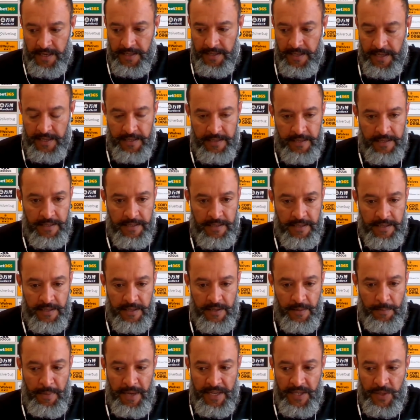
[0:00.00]
that this is
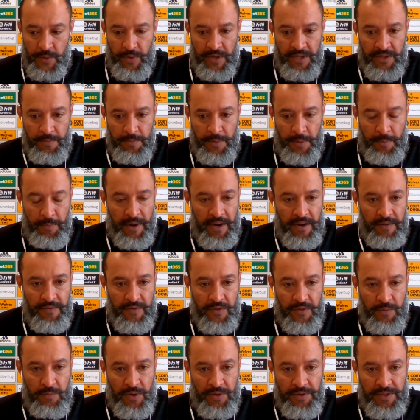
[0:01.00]
the best way to prepare a
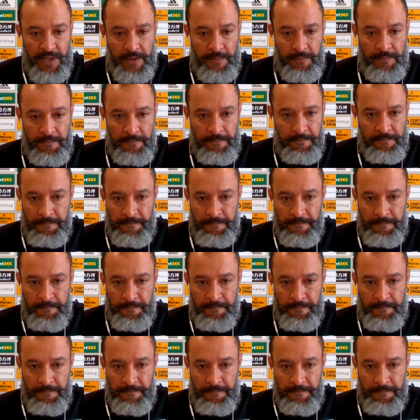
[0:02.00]
football team.